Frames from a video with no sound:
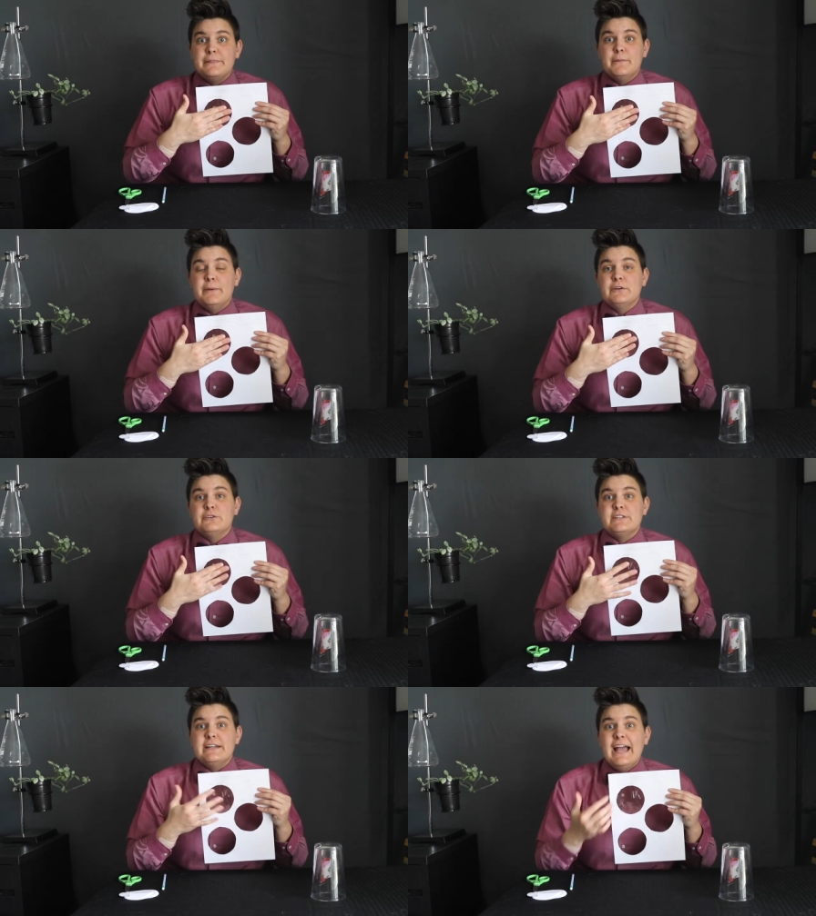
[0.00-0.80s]
the
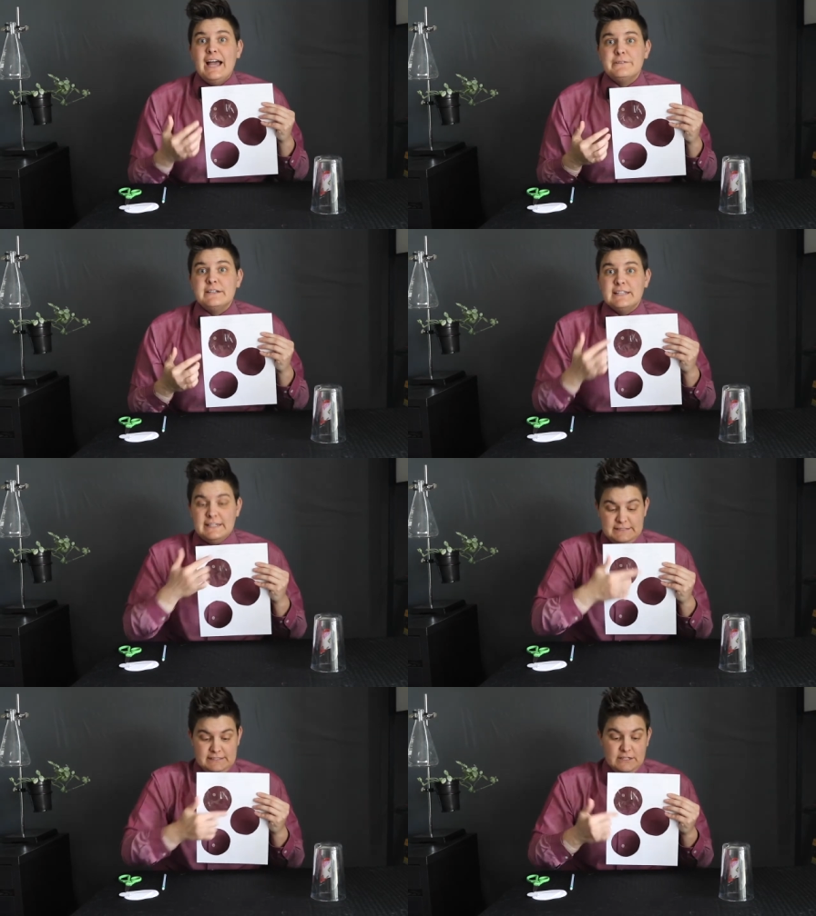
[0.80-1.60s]
particles that I have
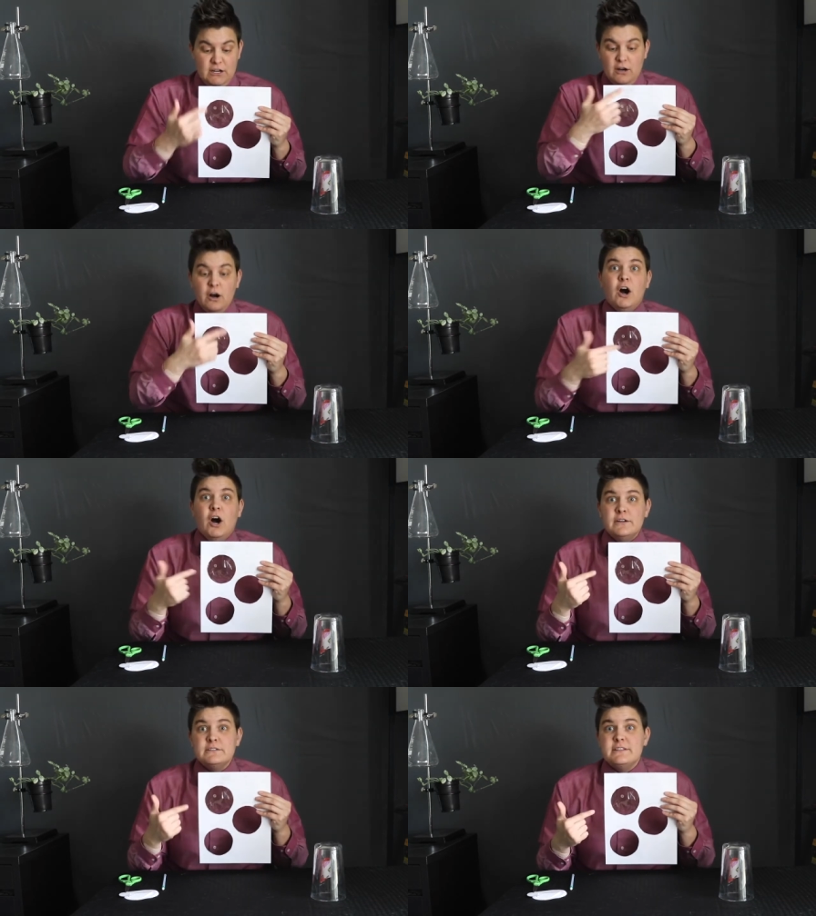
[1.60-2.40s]
collected
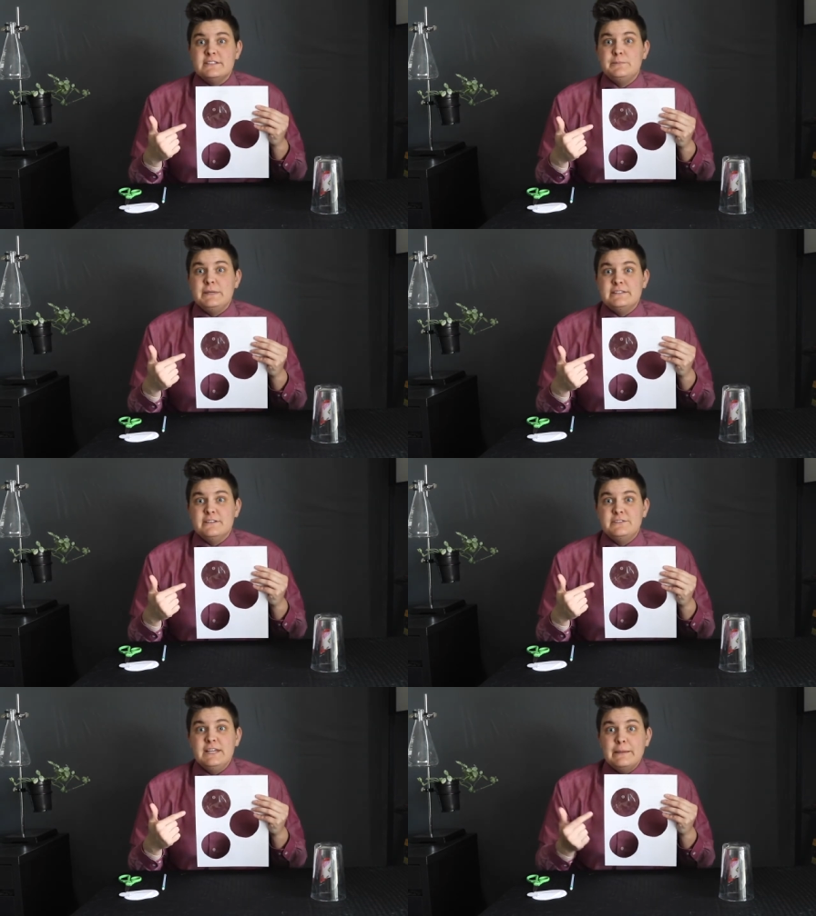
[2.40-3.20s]
onto this piece
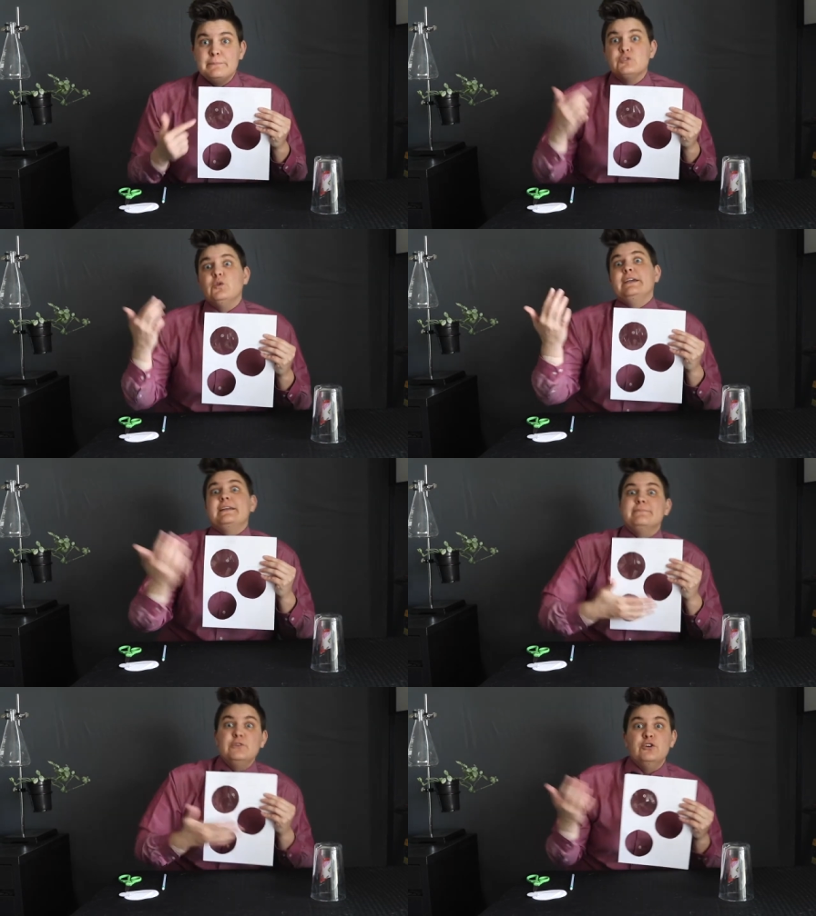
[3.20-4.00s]
of tape so I
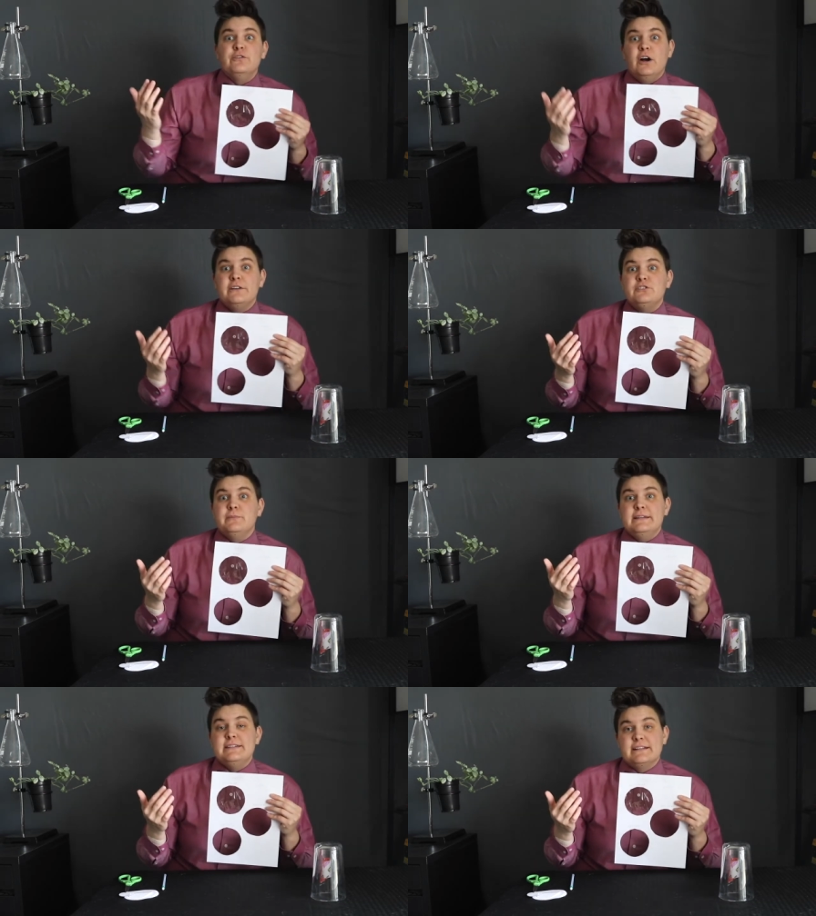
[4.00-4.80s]
can move on to
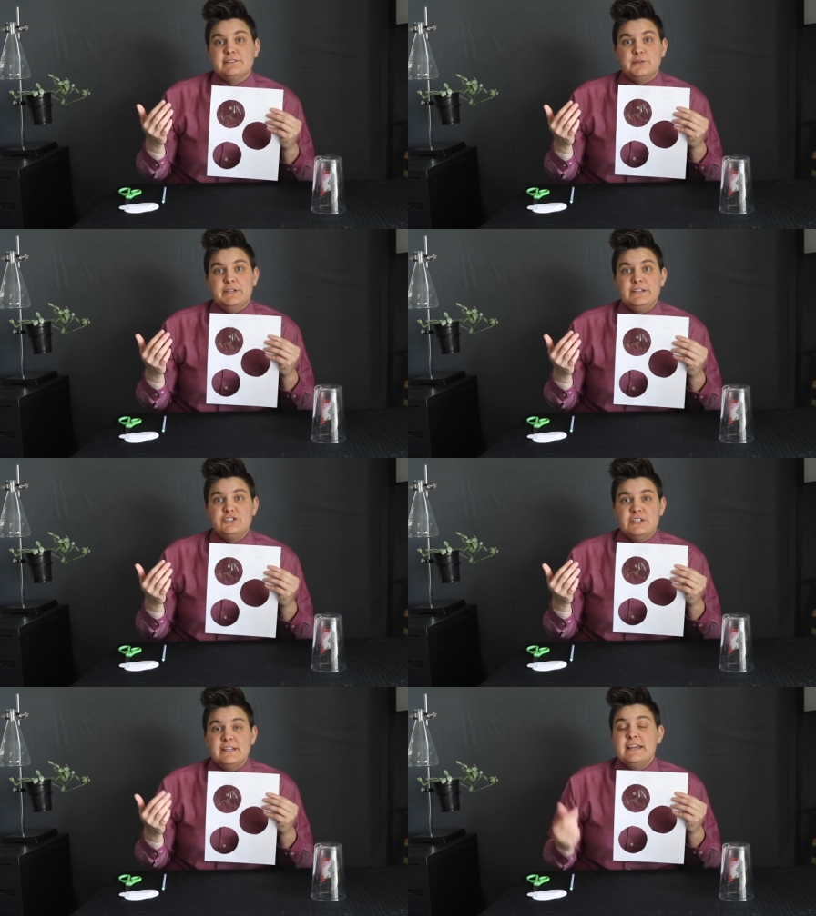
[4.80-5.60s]
my next
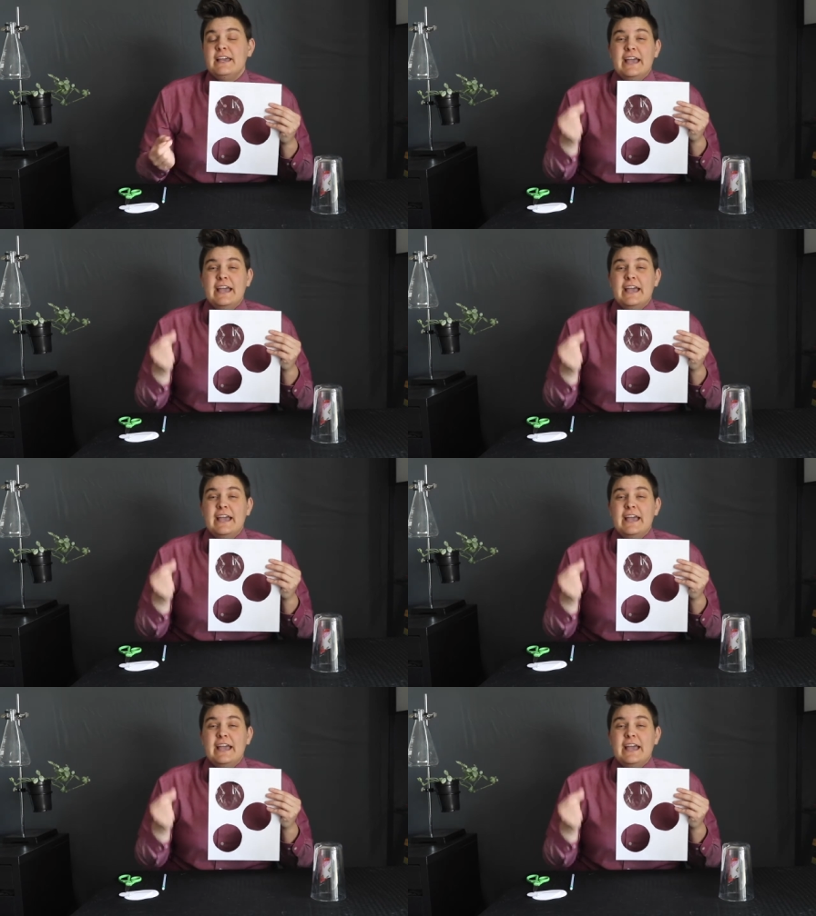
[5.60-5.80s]
location.